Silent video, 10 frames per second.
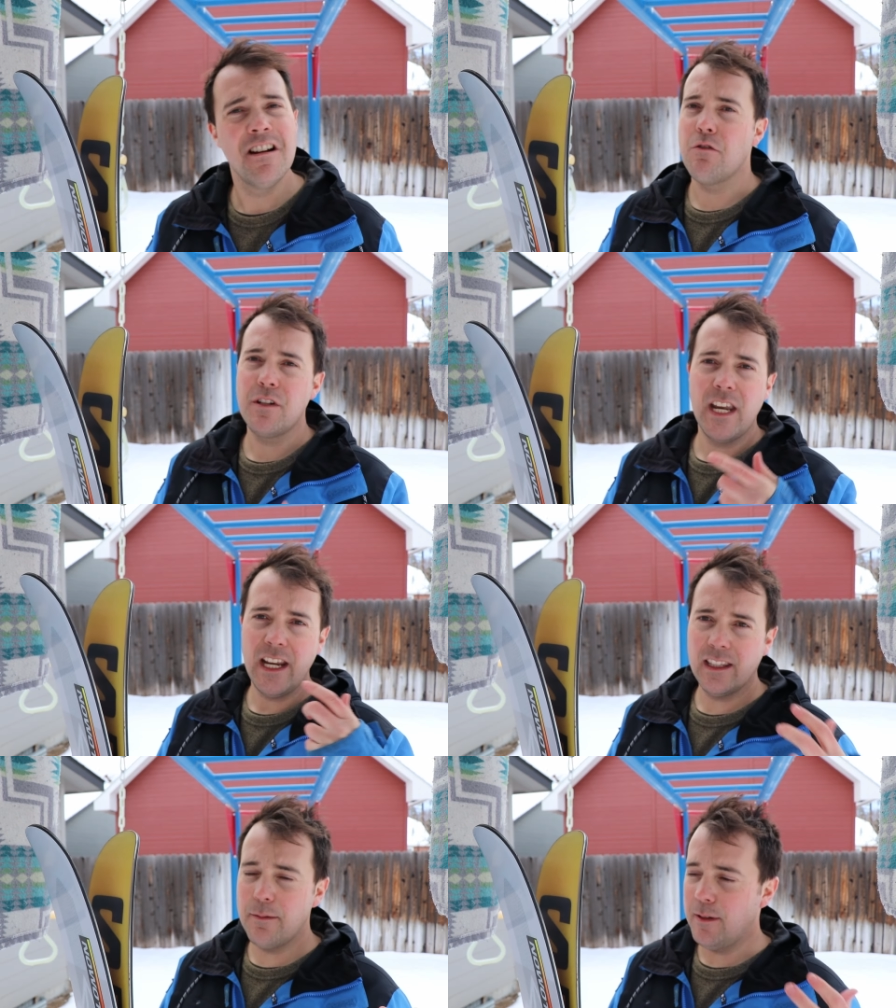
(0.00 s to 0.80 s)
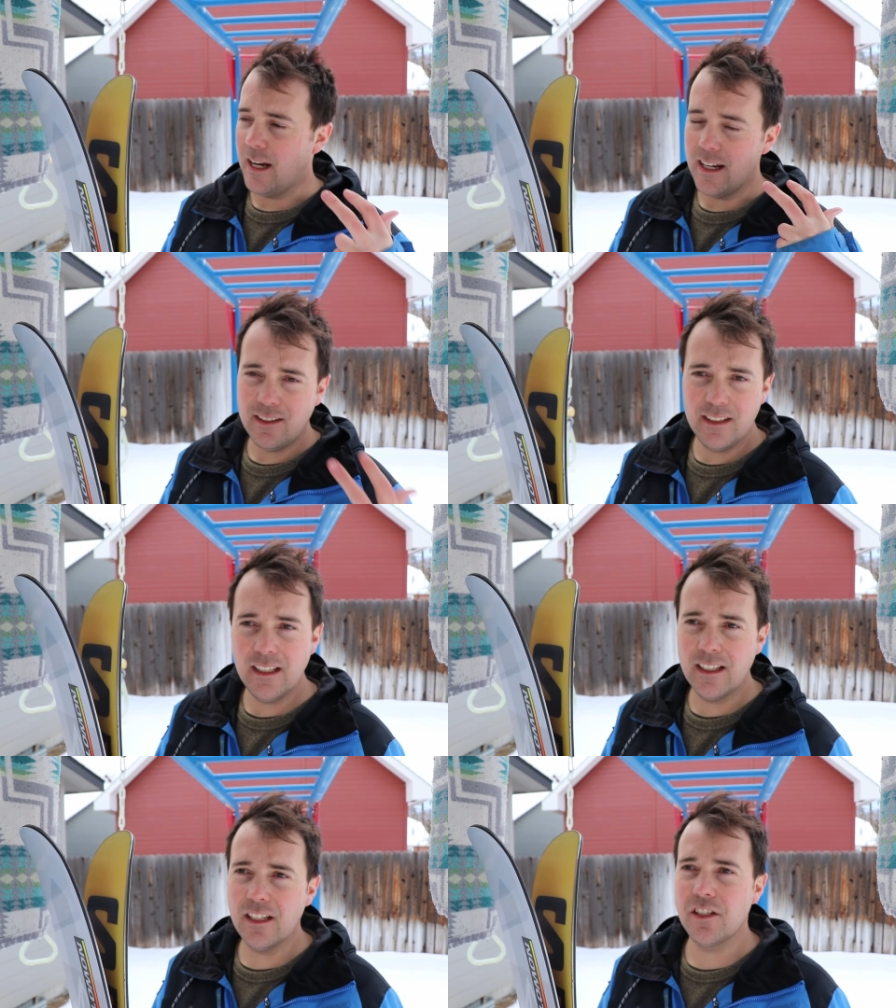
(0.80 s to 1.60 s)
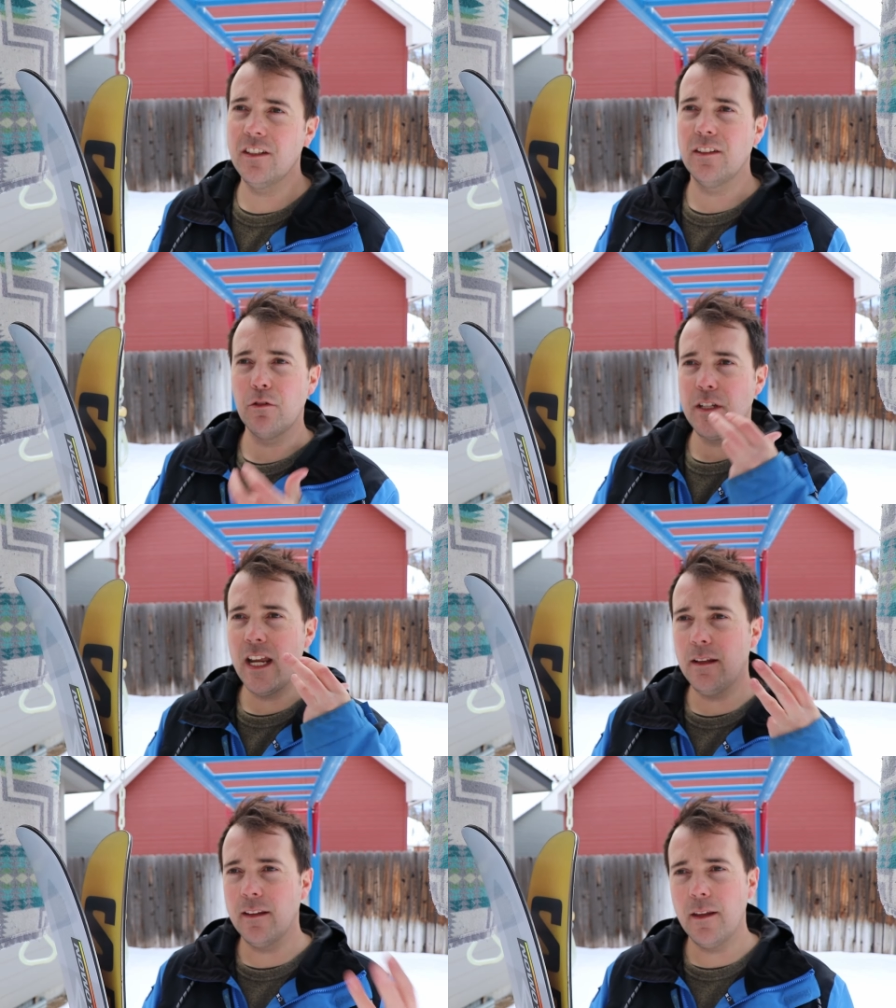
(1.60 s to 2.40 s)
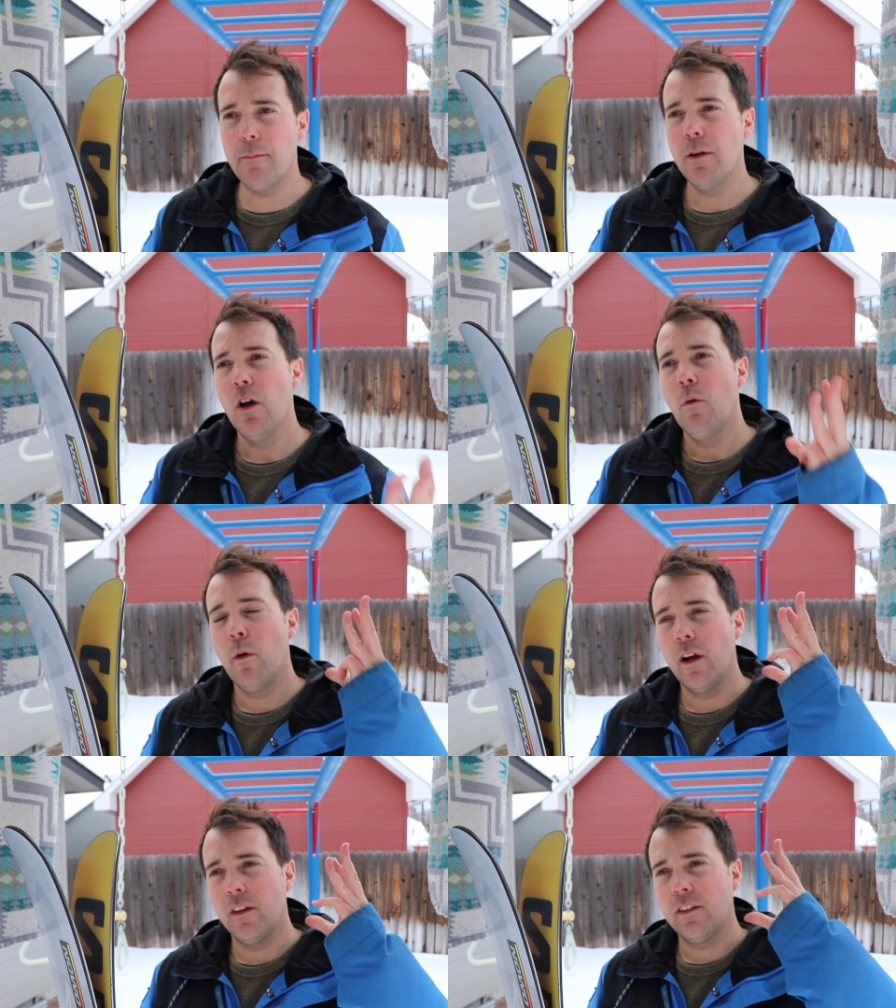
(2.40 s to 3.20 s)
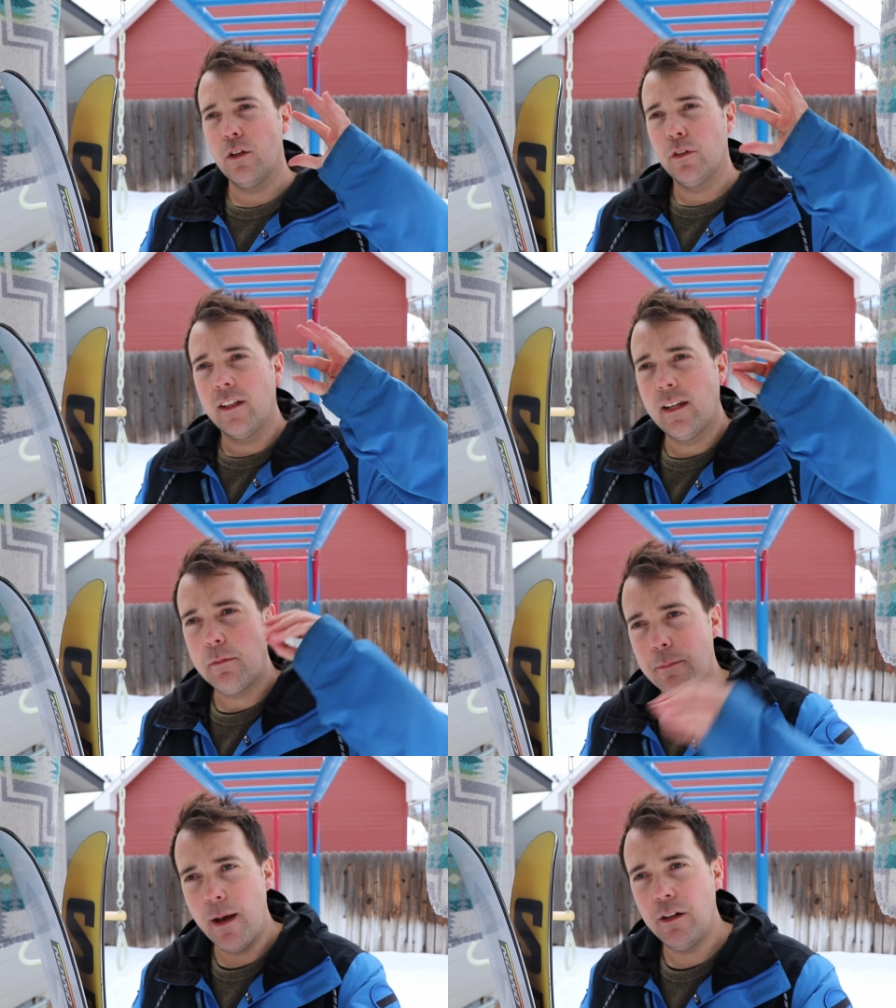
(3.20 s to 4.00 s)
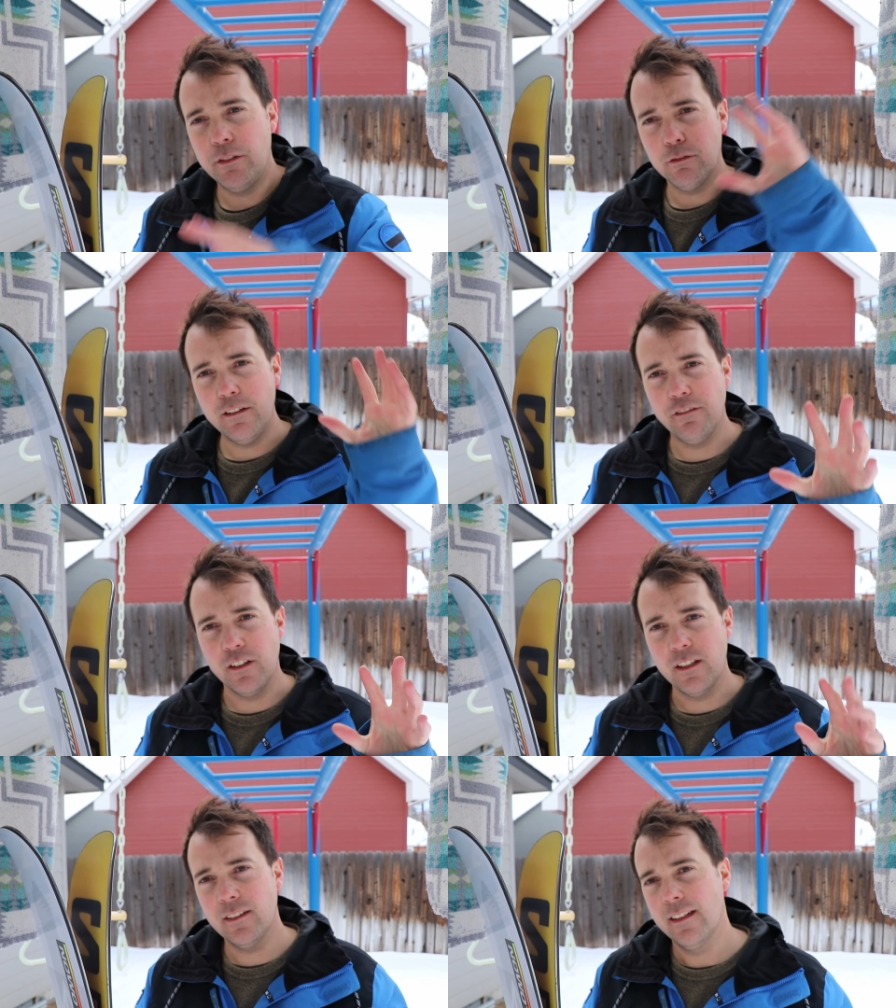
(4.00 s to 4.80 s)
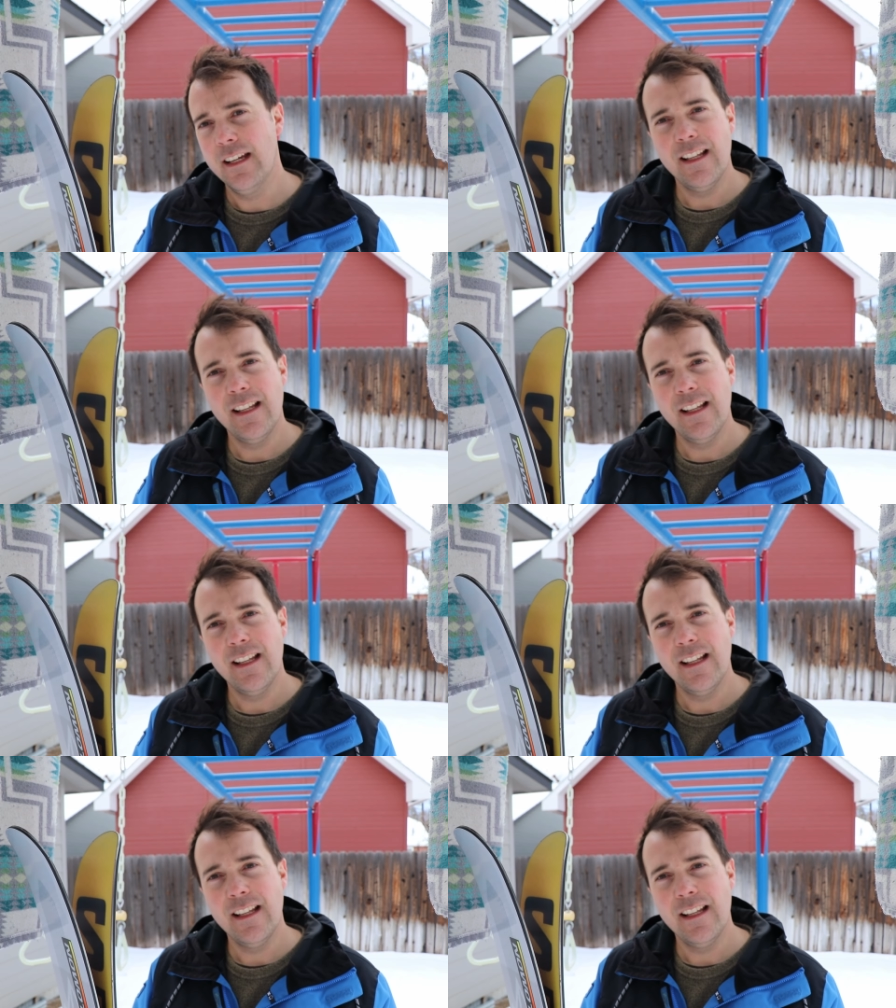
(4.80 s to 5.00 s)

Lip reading: Don't take them in icy conditions. Don't take them where the snow's had time to melt and refreeze.